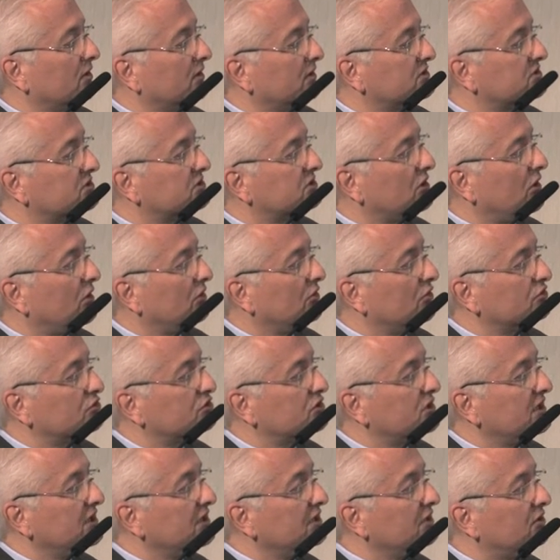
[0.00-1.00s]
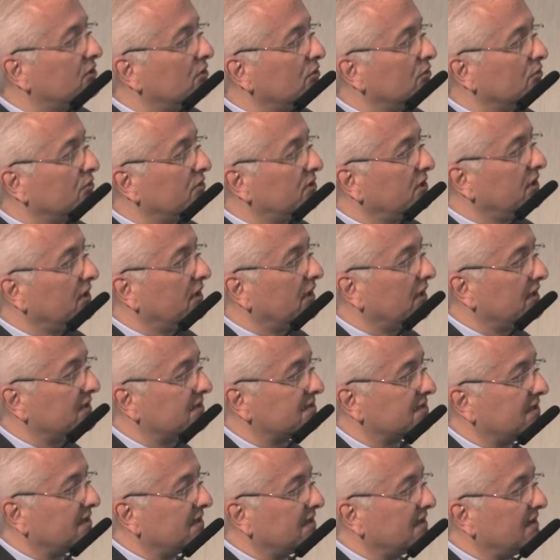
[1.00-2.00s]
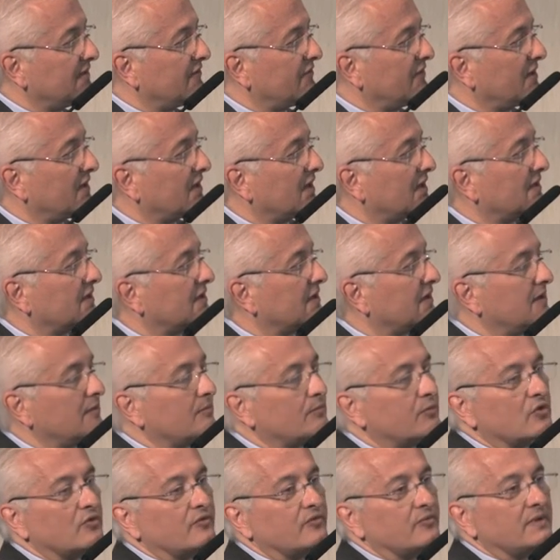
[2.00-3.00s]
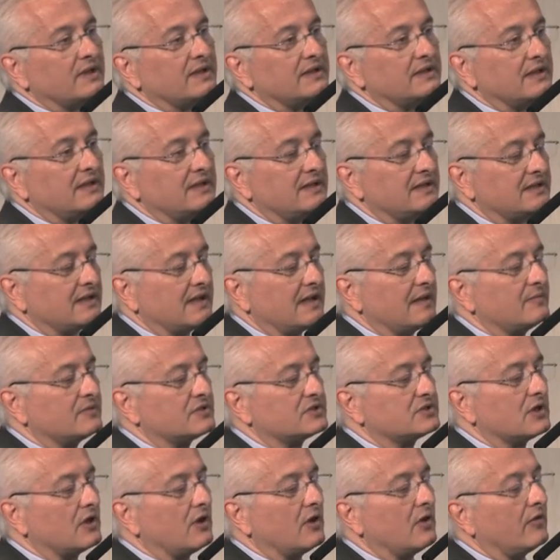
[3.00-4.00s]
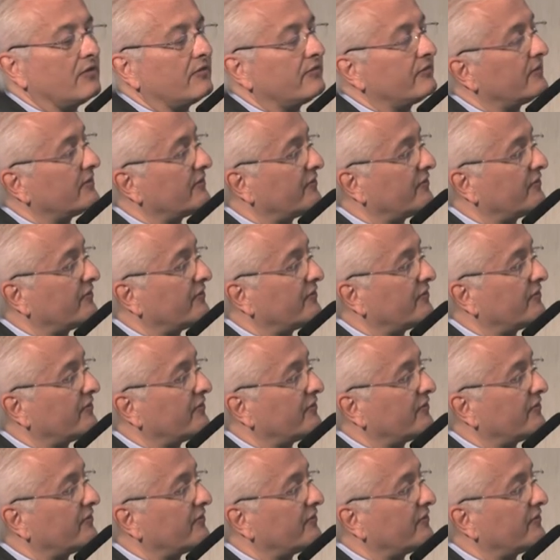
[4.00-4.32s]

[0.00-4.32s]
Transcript: histology, including a significant improvement in terms of